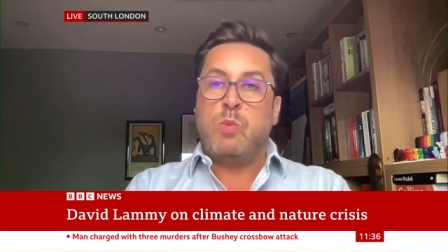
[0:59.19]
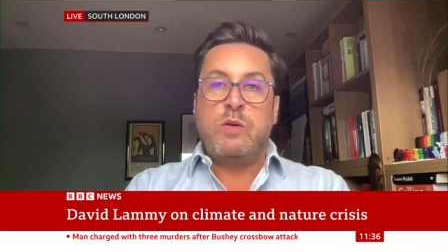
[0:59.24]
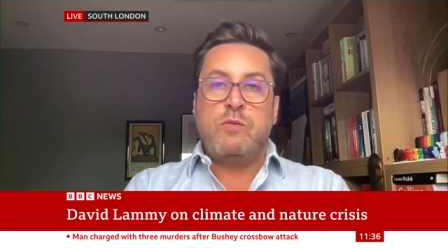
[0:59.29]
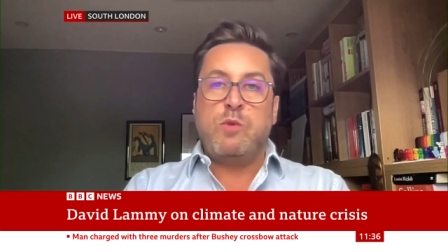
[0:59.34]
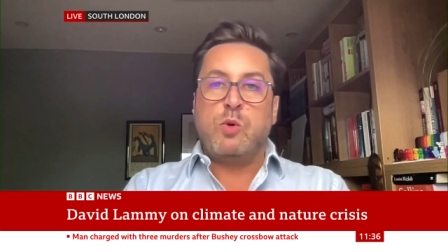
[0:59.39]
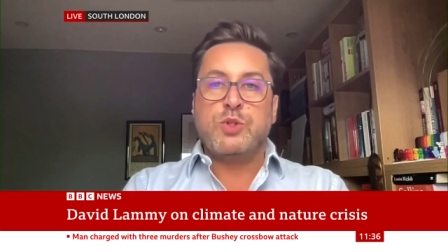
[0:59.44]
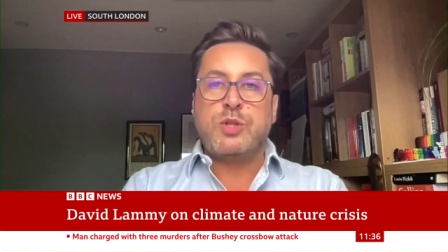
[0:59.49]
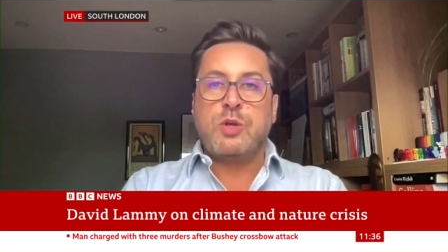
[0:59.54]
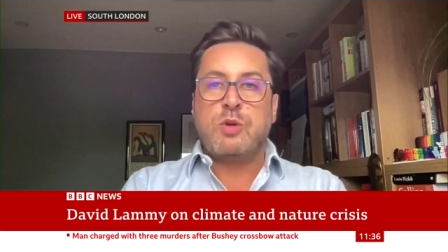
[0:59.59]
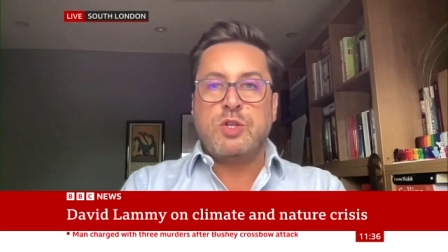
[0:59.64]

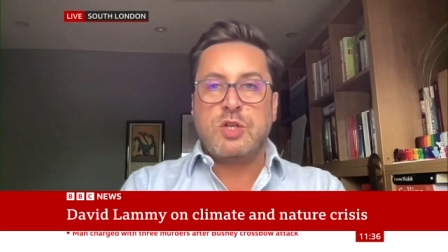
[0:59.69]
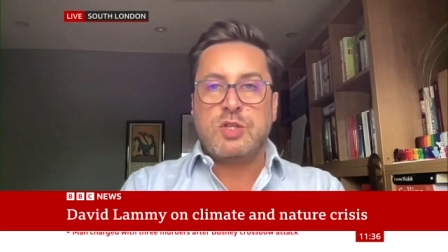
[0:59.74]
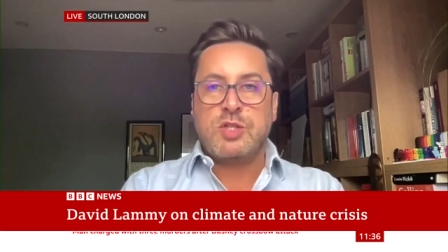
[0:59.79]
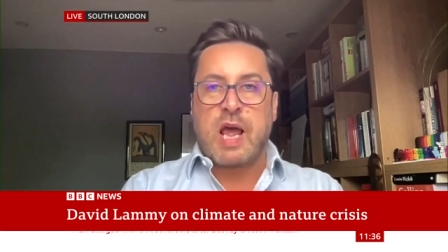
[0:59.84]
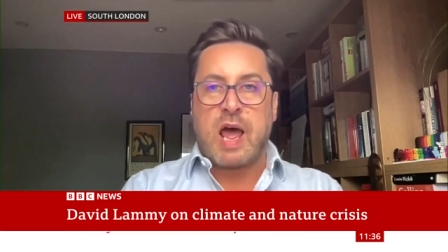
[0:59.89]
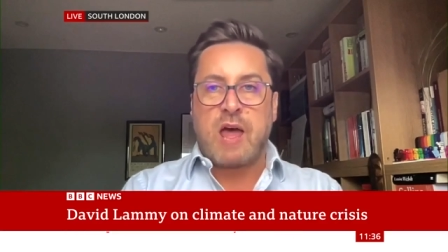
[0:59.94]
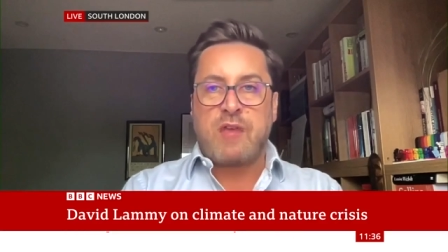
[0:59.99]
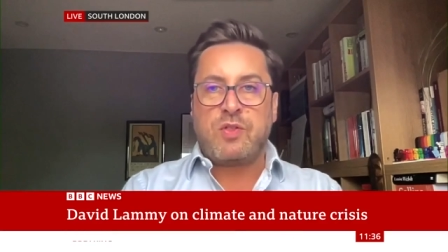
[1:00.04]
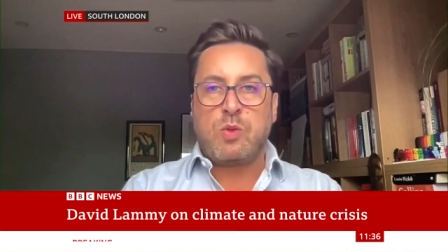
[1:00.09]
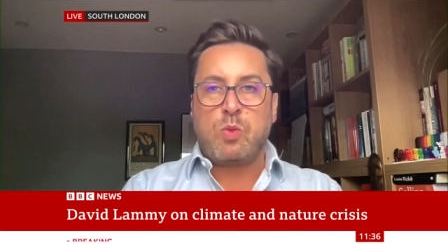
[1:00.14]
we've also just
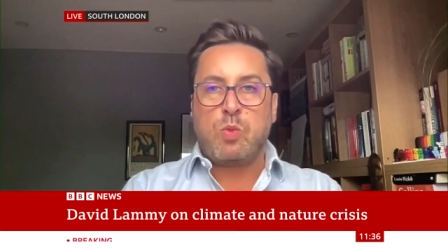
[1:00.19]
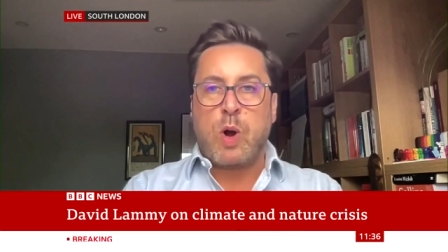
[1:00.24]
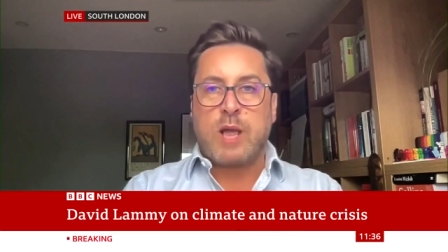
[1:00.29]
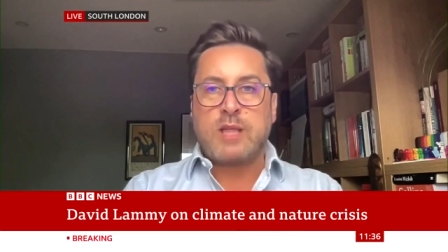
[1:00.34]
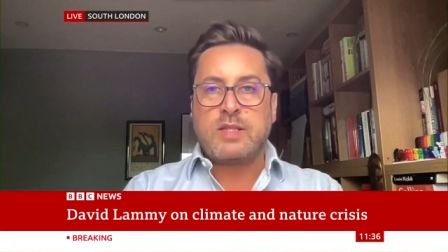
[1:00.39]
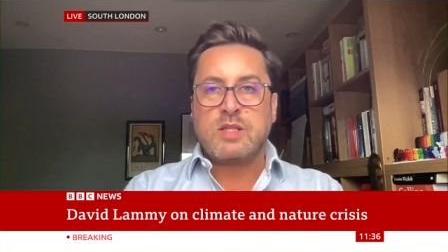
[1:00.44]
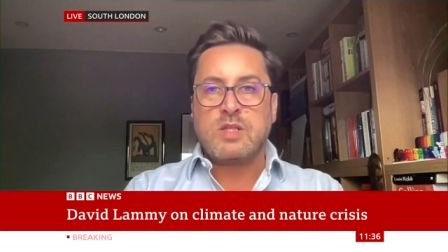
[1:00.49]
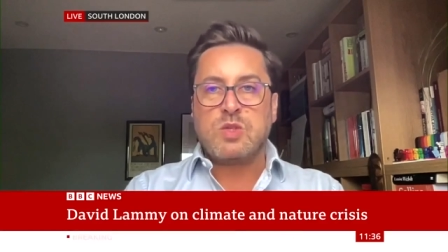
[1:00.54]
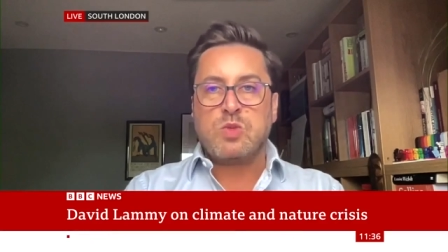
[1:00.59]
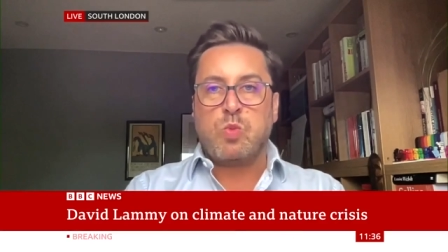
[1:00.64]
had the
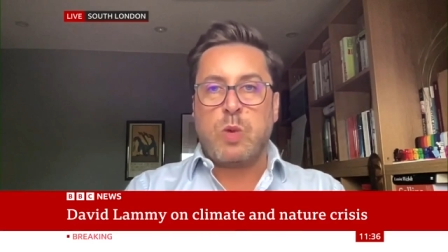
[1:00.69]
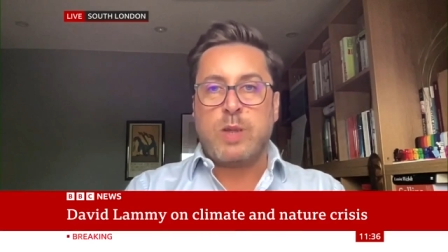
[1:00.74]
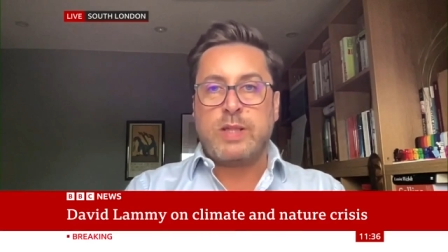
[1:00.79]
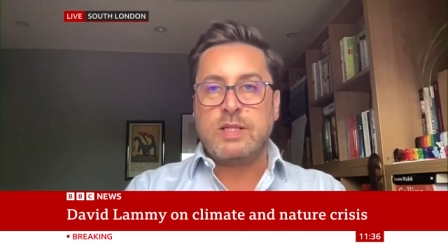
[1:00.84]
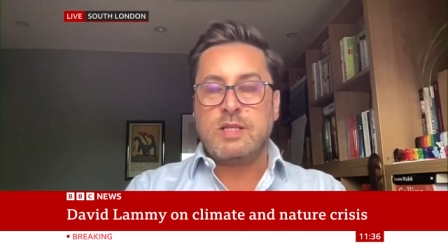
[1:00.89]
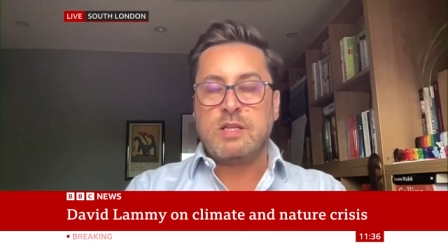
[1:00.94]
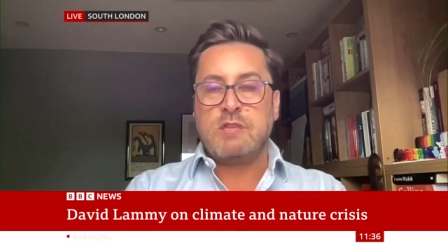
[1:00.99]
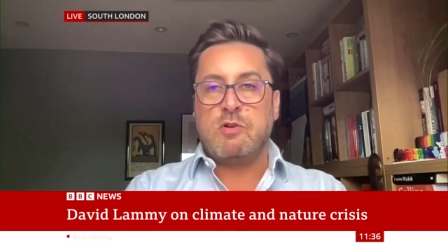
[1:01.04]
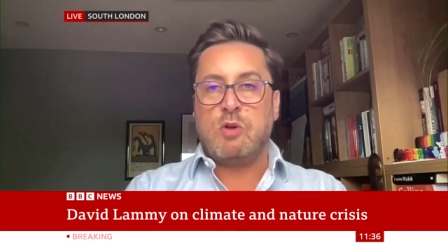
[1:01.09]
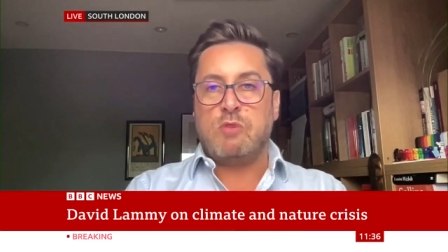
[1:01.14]
wettest
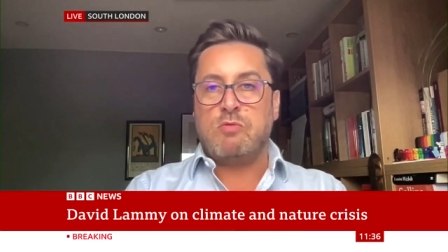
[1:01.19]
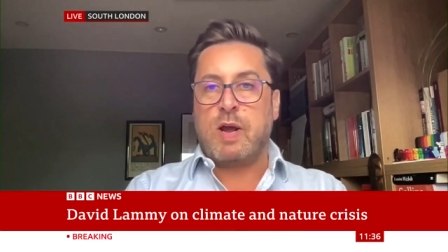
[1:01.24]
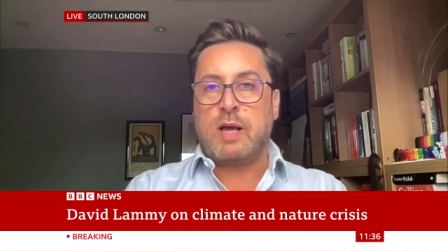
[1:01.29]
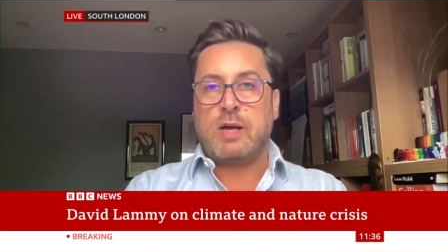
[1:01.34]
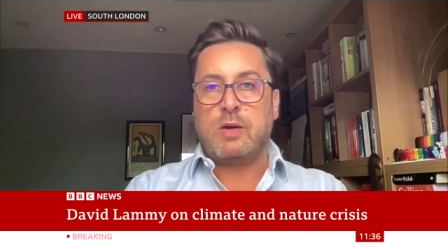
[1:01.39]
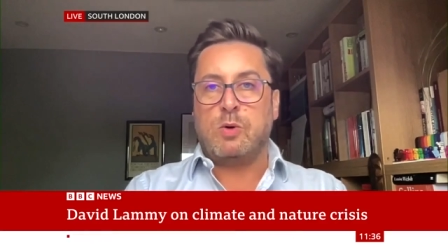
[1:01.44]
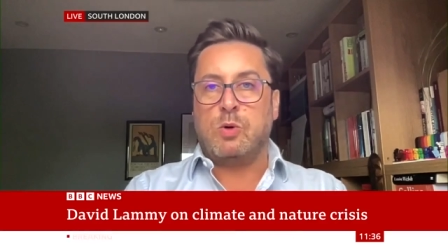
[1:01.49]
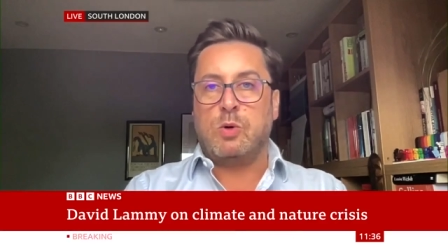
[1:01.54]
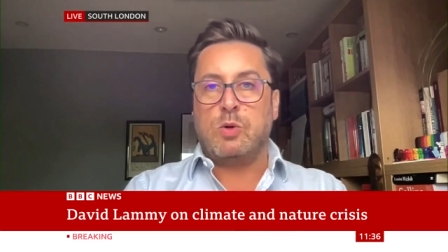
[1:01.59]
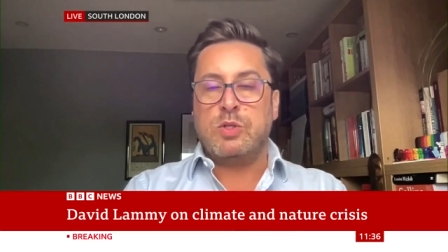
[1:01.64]
winter on
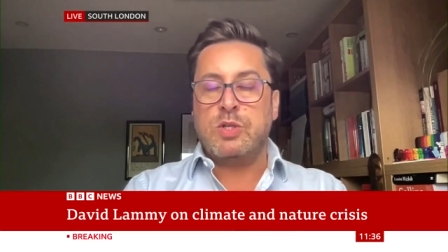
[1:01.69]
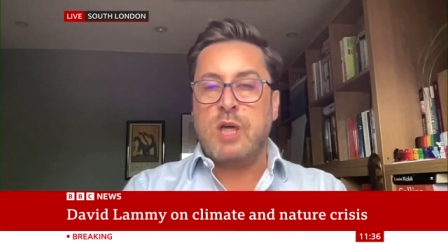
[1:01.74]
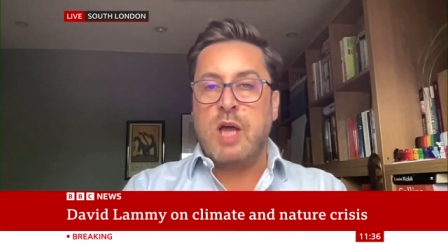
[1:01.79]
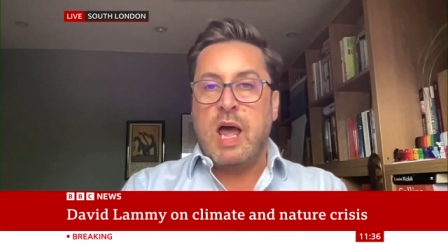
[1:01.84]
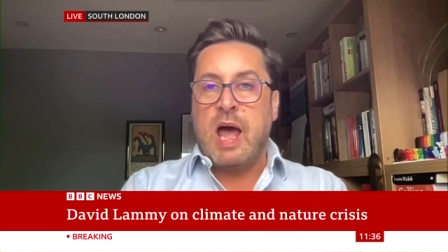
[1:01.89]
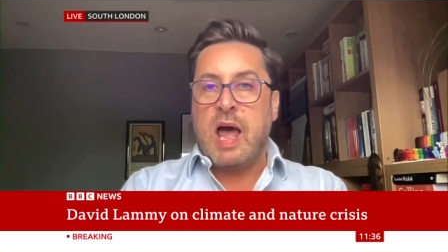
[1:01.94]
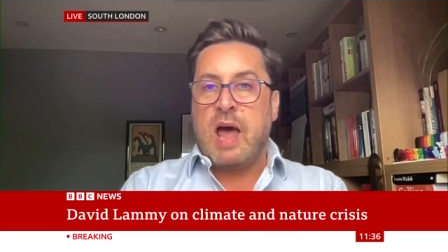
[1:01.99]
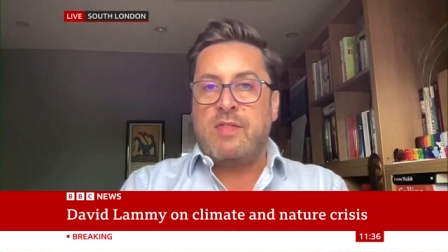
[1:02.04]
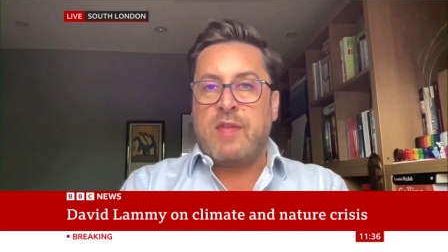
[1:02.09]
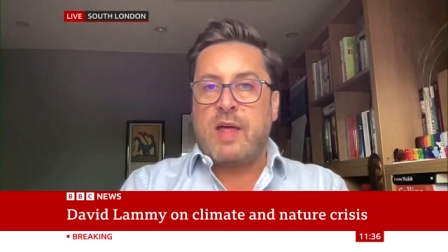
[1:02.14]
record,
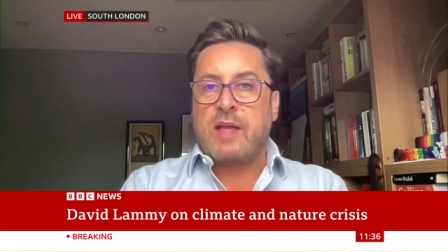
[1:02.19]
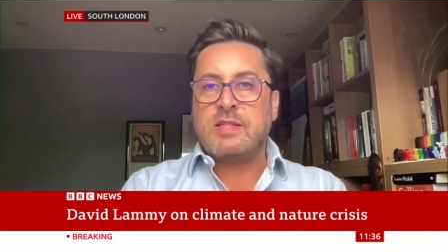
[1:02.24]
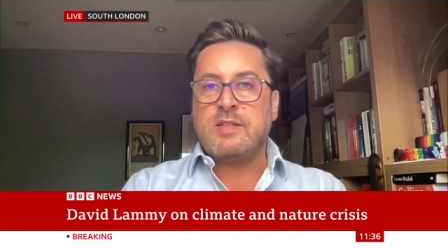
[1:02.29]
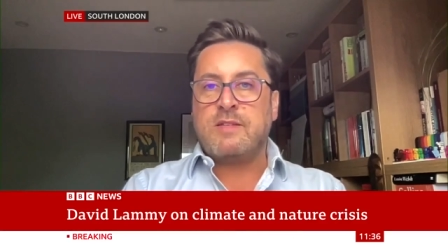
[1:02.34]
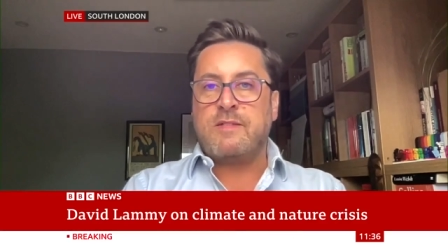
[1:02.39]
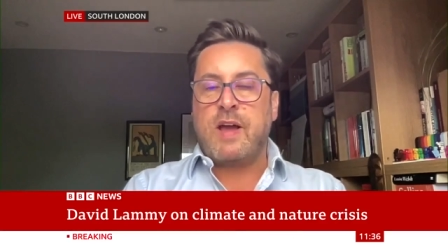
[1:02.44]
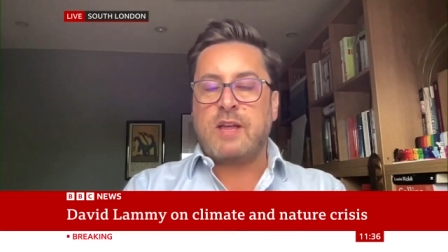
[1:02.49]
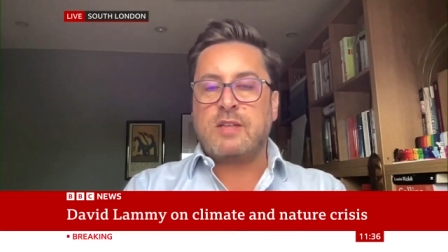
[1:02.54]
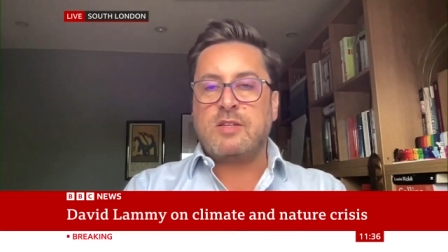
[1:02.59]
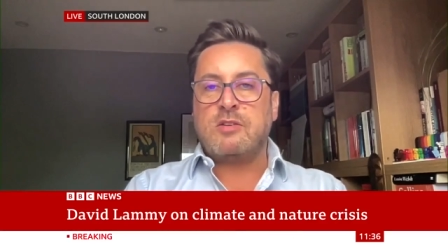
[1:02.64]
and that's
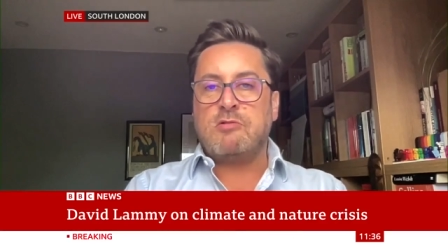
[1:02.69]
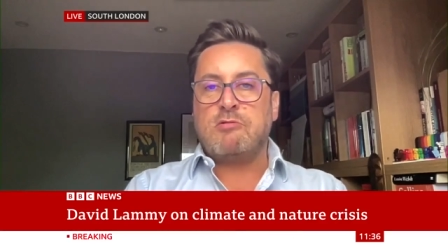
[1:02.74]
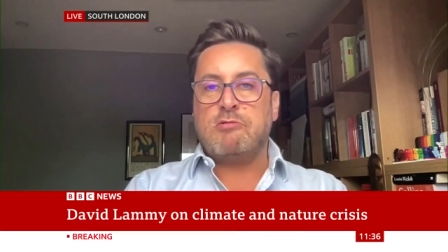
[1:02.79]
affected